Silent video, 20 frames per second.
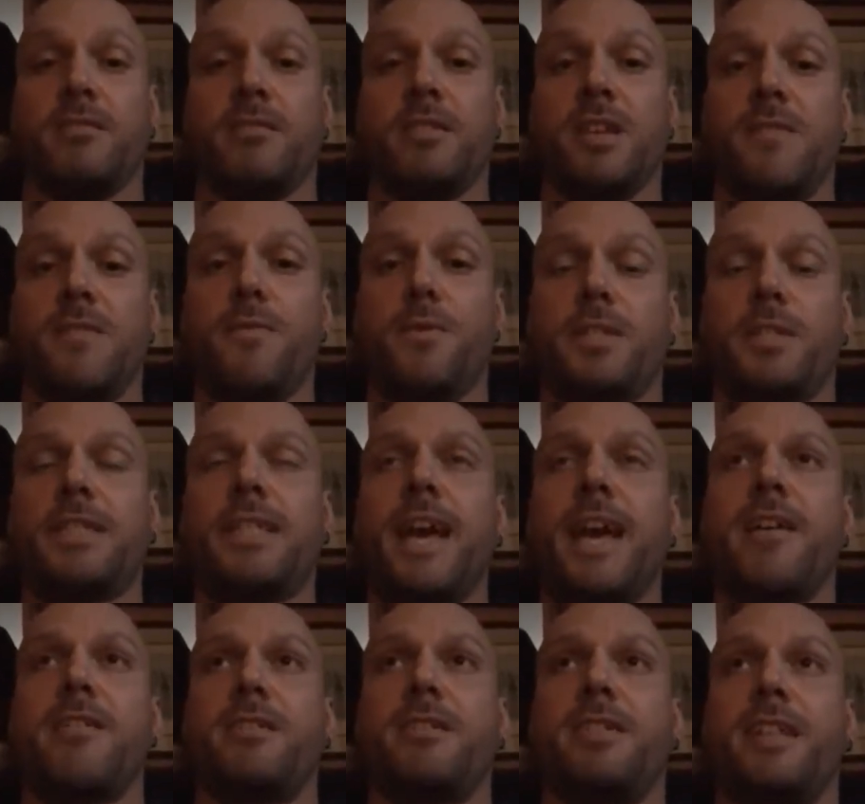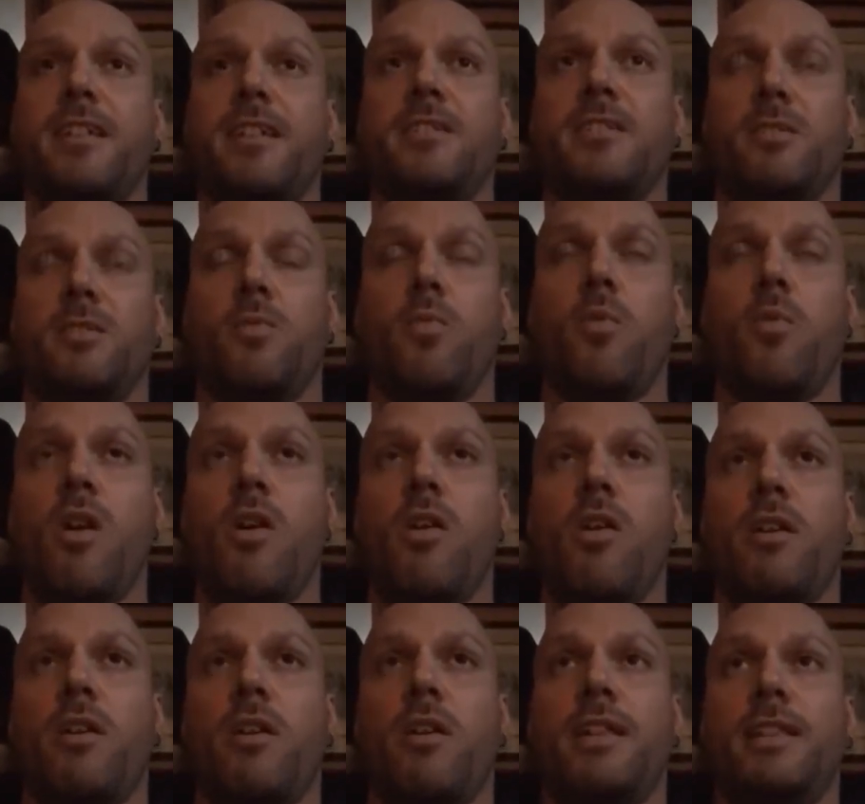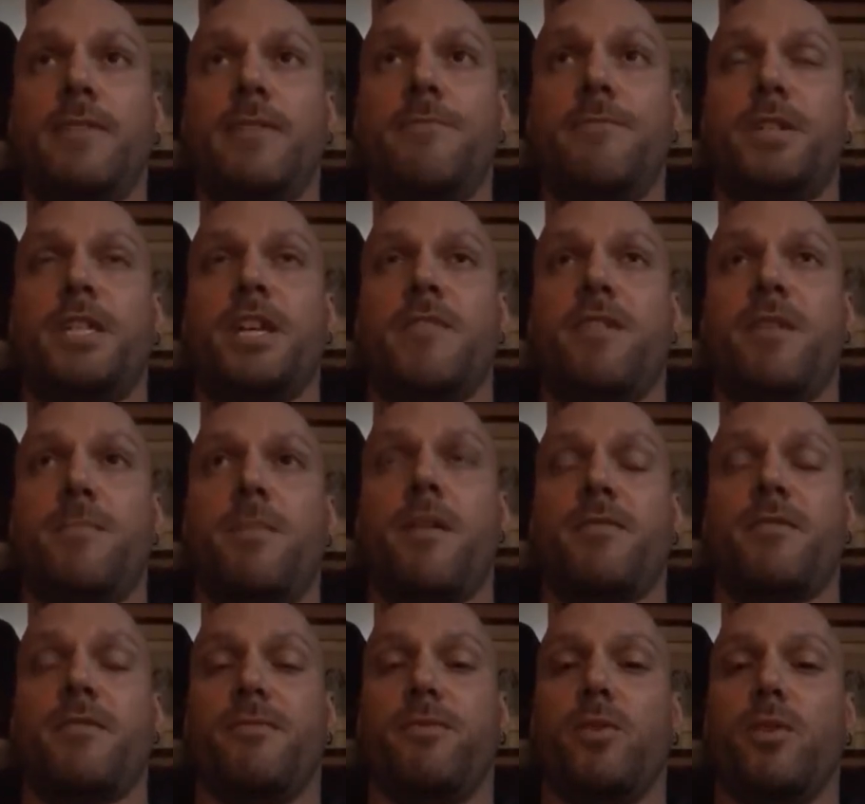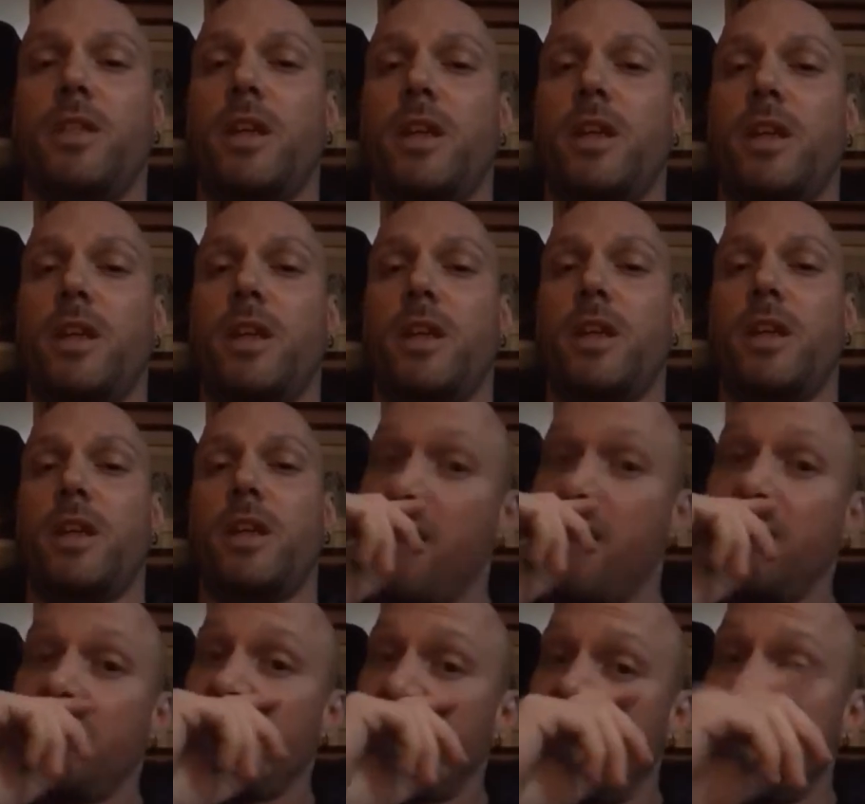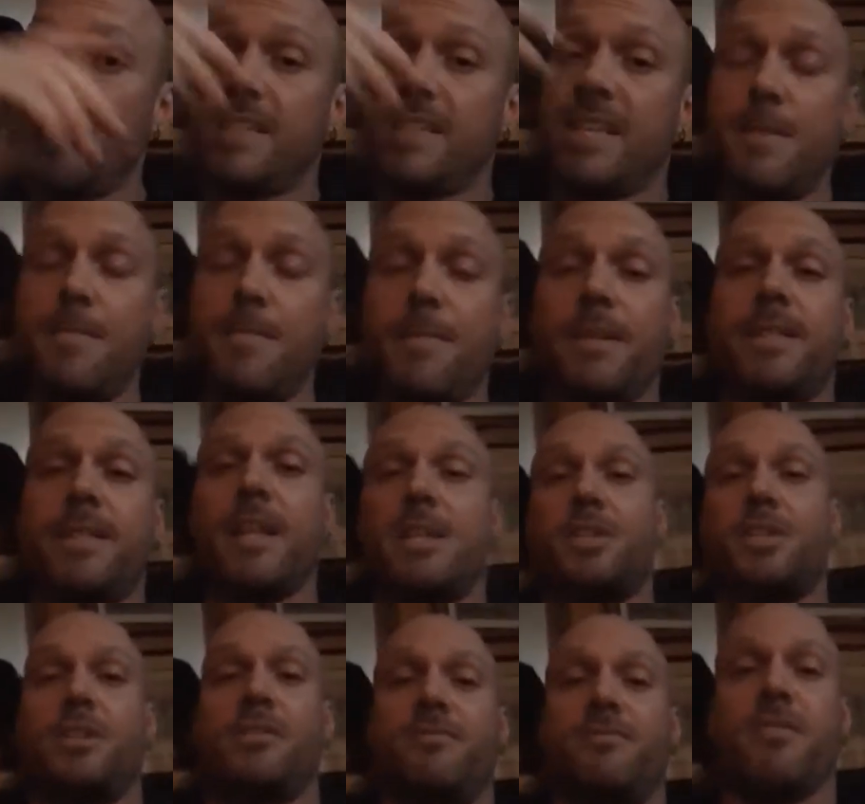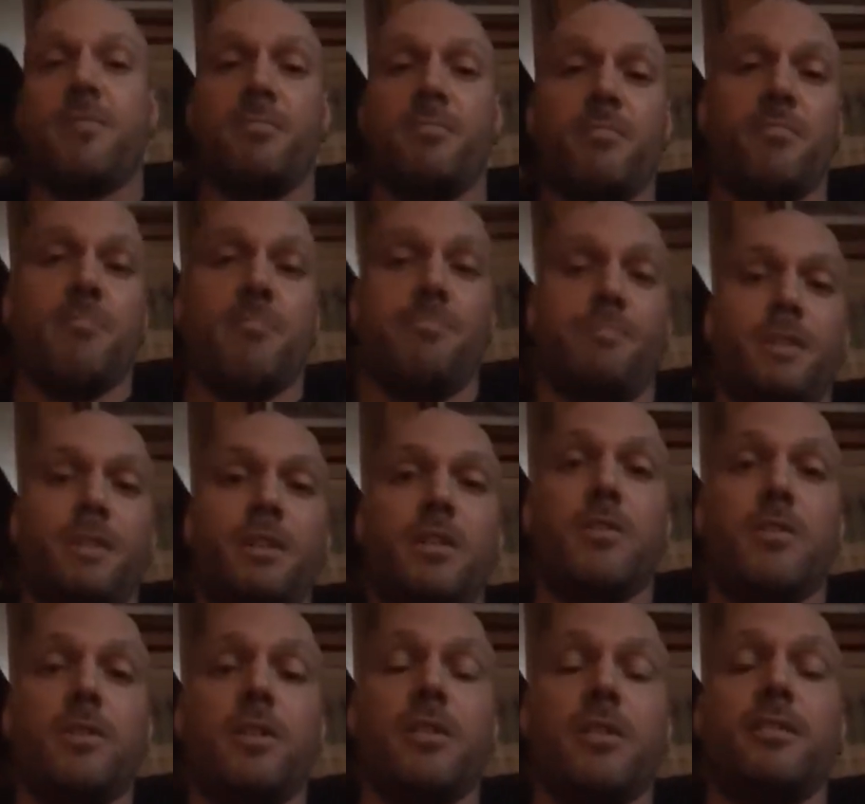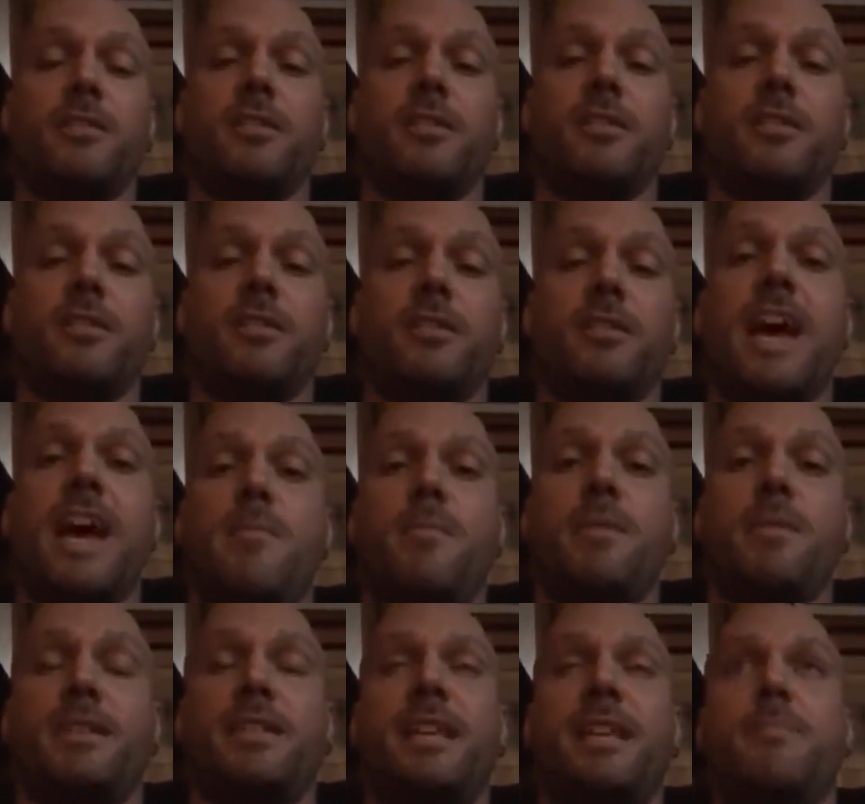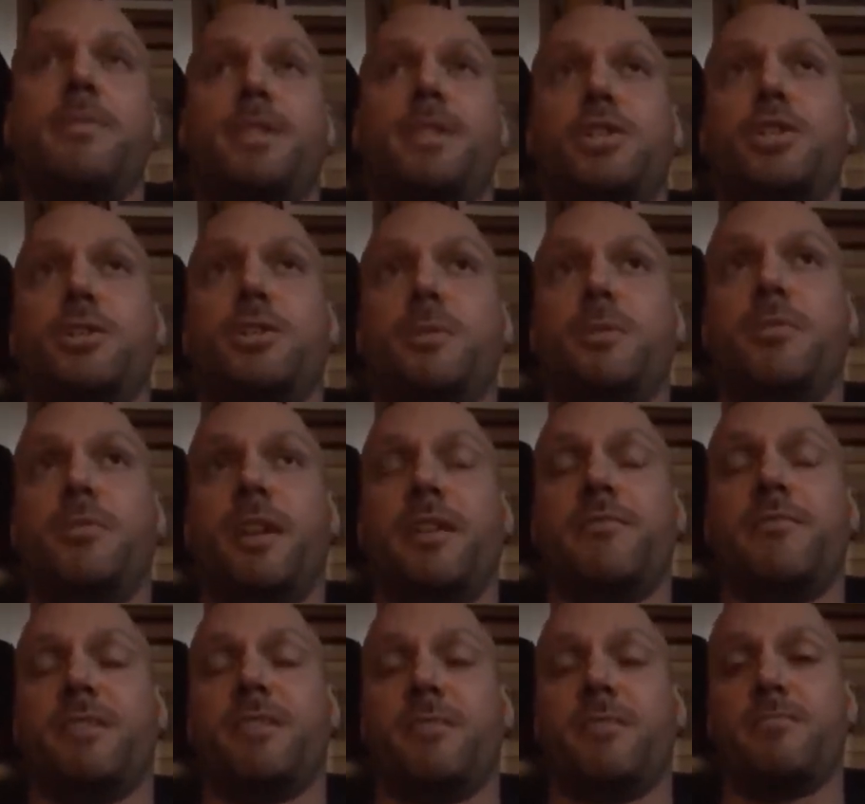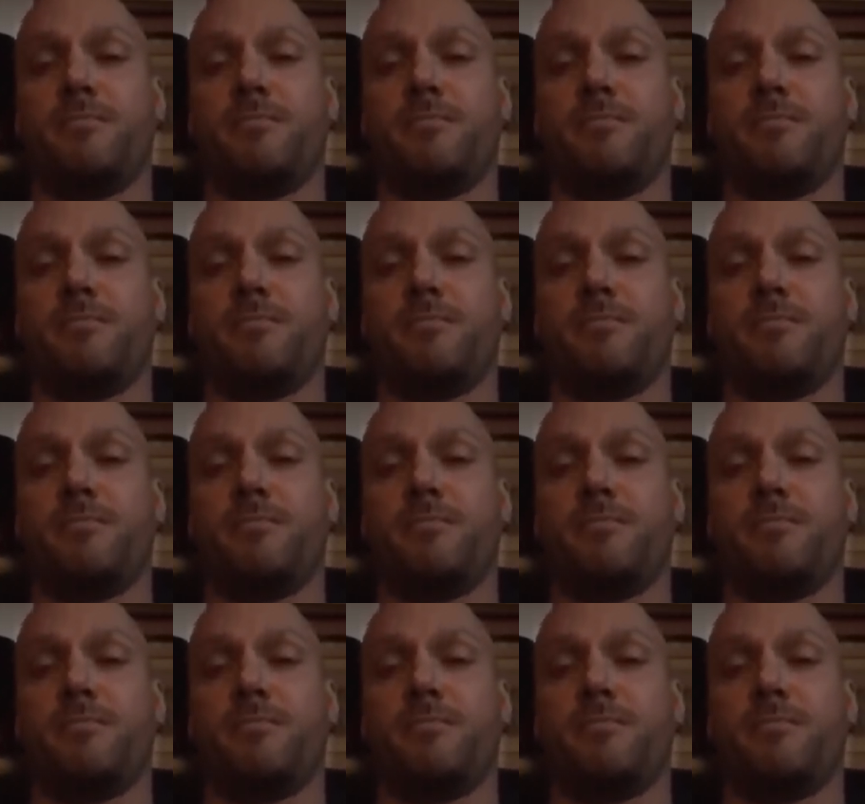If you were to stagger your stance on the wall and lift yourself up off the floor that way, that is hip extension from, you're laying down, but the same position you'd be running from.